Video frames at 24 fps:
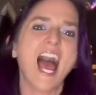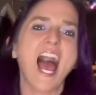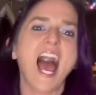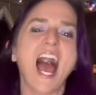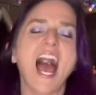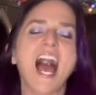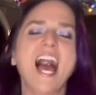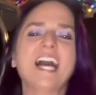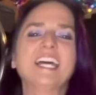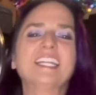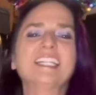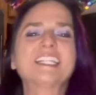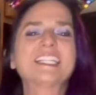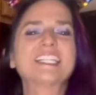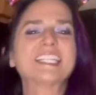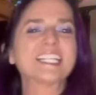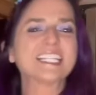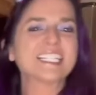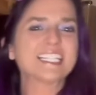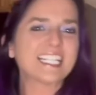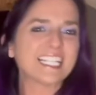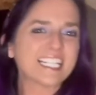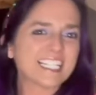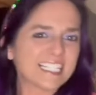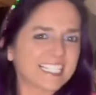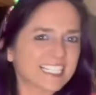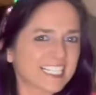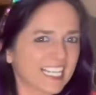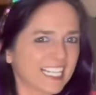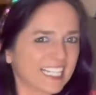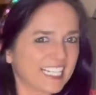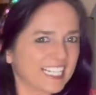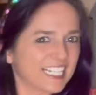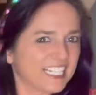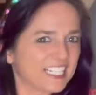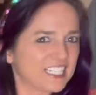And since it is
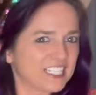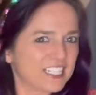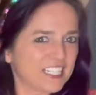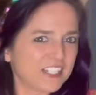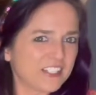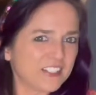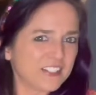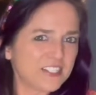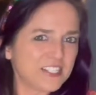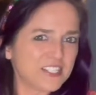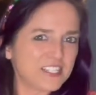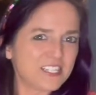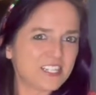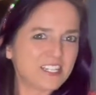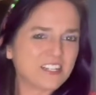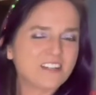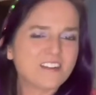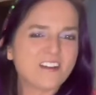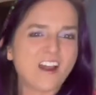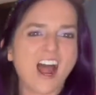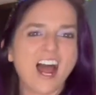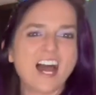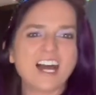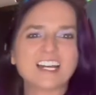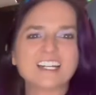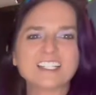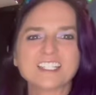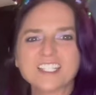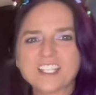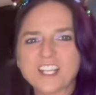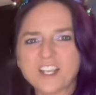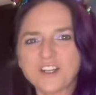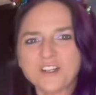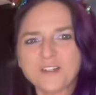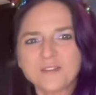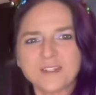getting close to
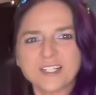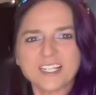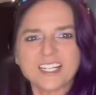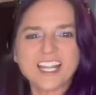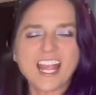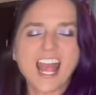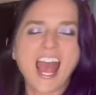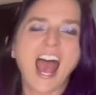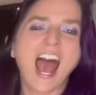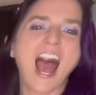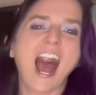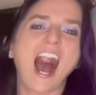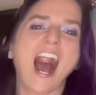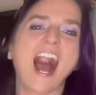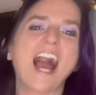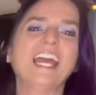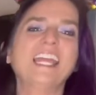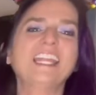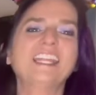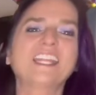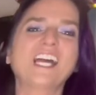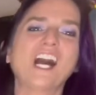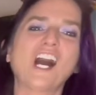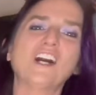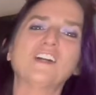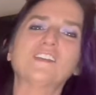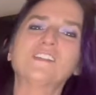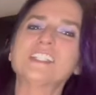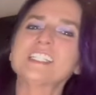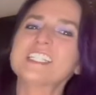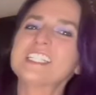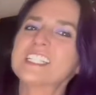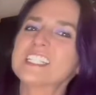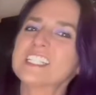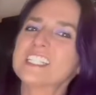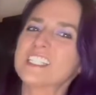October, I thought we
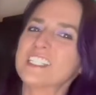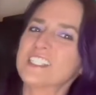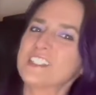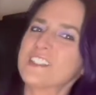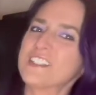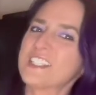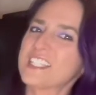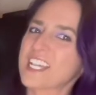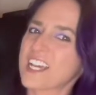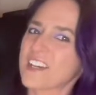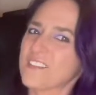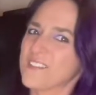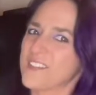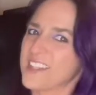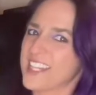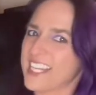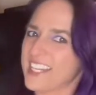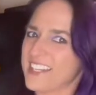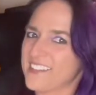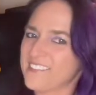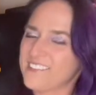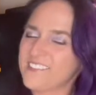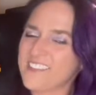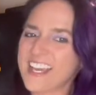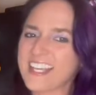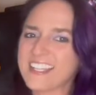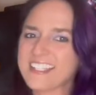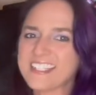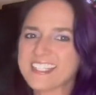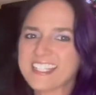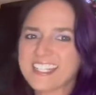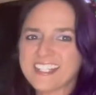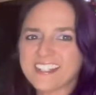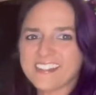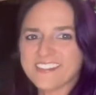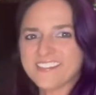should do something
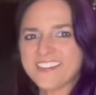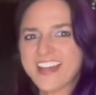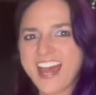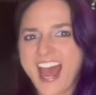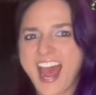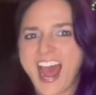festive.